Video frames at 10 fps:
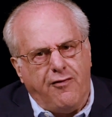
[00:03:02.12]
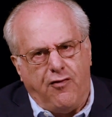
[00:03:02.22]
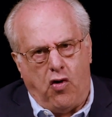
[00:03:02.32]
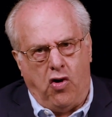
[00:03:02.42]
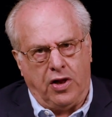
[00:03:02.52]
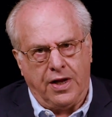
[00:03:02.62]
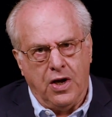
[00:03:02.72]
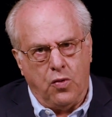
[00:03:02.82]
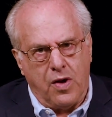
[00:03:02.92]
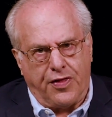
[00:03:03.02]
fault
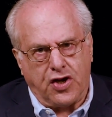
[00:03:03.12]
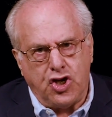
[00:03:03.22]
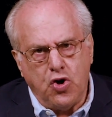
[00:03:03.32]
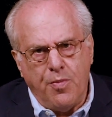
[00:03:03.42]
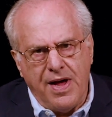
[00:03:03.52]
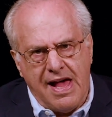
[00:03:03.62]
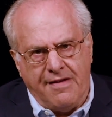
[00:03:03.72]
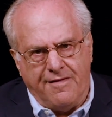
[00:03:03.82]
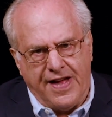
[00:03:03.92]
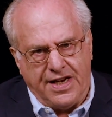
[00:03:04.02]
with Cuba
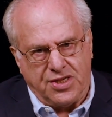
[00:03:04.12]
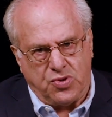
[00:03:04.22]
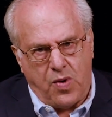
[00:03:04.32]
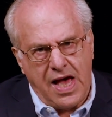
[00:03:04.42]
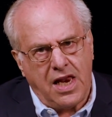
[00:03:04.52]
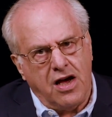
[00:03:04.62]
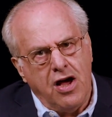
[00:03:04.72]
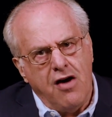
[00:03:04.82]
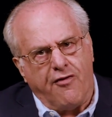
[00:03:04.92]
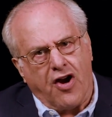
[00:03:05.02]
and Venezuela
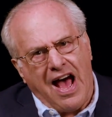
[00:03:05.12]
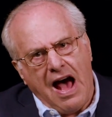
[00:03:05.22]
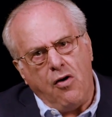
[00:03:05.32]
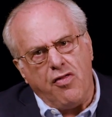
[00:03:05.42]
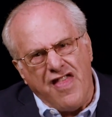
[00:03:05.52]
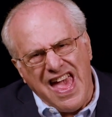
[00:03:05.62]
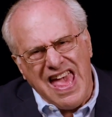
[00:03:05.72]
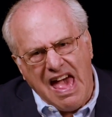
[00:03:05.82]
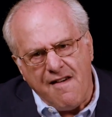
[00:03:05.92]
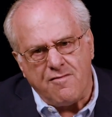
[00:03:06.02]
for how
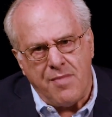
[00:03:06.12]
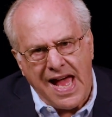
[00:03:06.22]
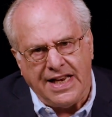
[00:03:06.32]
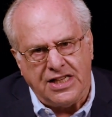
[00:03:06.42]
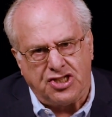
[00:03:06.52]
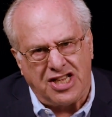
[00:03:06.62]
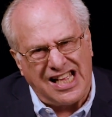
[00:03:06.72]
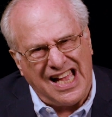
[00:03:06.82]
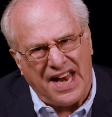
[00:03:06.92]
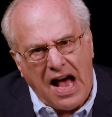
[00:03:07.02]
they have managed to
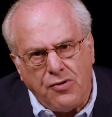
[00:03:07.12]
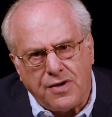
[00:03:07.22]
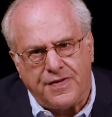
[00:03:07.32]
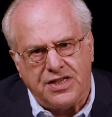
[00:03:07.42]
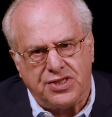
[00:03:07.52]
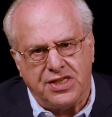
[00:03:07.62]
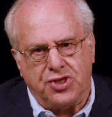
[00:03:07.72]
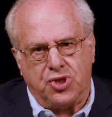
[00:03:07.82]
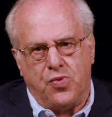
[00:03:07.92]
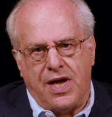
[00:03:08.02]
get out of this
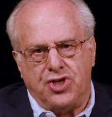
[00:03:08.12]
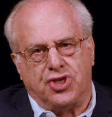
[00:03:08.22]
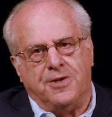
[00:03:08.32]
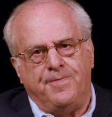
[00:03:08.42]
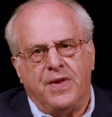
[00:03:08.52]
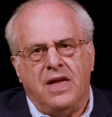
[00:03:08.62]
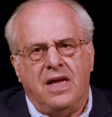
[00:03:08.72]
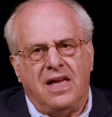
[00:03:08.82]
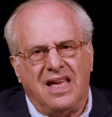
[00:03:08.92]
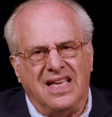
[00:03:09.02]
situation
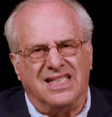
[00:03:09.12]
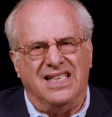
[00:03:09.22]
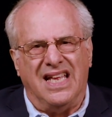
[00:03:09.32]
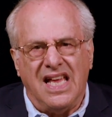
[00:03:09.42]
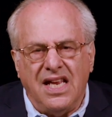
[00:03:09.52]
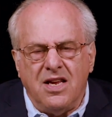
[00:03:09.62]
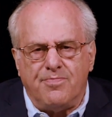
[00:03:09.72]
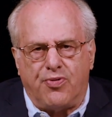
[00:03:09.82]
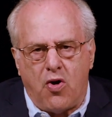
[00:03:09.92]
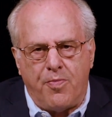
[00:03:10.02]
is an
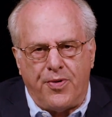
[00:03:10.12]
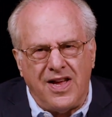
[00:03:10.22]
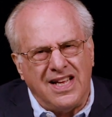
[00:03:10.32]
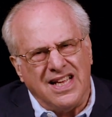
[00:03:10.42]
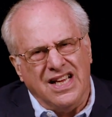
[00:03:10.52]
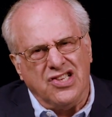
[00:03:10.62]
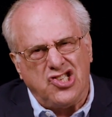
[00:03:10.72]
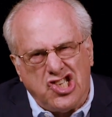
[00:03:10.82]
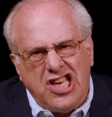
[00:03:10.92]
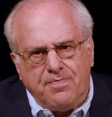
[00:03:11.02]
inappropriate
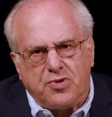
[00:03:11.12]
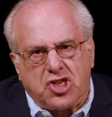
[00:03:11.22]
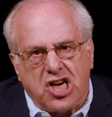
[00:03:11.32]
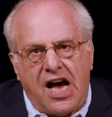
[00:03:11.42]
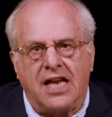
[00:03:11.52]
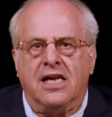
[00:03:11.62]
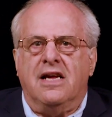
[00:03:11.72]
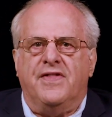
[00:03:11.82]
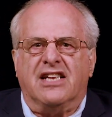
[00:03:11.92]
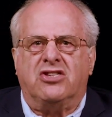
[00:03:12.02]
cheap shot
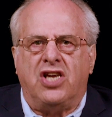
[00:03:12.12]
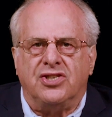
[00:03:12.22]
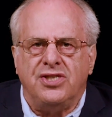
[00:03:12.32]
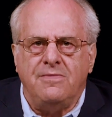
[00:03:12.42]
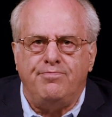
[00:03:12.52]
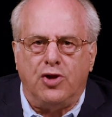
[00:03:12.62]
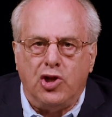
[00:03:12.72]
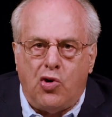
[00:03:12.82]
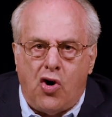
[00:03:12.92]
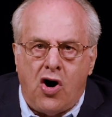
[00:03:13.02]
that doesn't
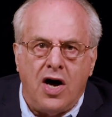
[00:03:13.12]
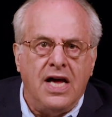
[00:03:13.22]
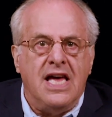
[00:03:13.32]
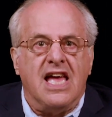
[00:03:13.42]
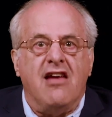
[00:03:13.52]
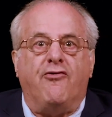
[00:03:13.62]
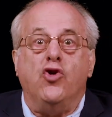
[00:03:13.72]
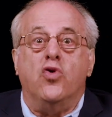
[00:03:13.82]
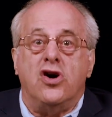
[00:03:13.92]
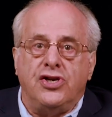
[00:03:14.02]
belong if
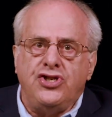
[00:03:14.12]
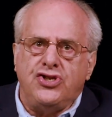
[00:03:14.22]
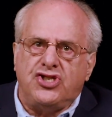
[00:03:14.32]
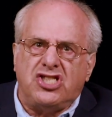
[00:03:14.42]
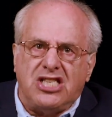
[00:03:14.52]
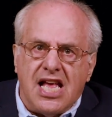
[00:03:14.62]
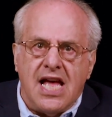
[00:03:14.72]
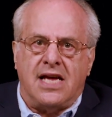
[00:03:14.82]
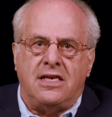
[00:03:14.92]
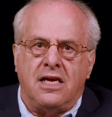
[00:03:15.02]
you
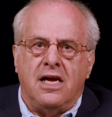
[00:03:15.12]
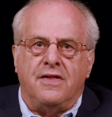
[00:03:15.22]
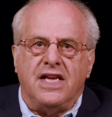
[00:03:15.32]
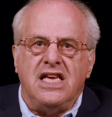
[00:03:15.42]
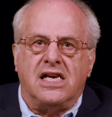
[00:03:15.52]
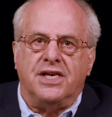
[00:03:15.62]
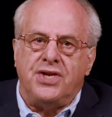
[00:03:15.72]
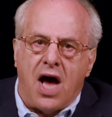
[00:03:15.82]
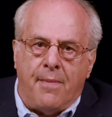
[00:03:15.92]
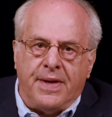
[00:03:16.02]
understand the
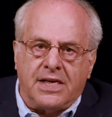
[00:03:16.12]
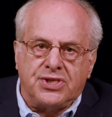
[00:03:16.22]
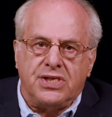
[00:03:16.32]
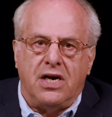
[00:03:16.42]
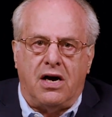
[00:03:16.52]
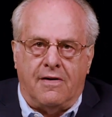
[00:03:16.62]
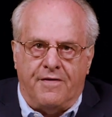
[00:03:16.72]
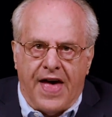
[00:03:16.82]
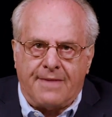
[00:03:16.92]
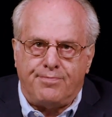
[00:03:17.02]
economics
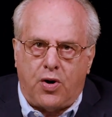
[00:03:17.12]
of that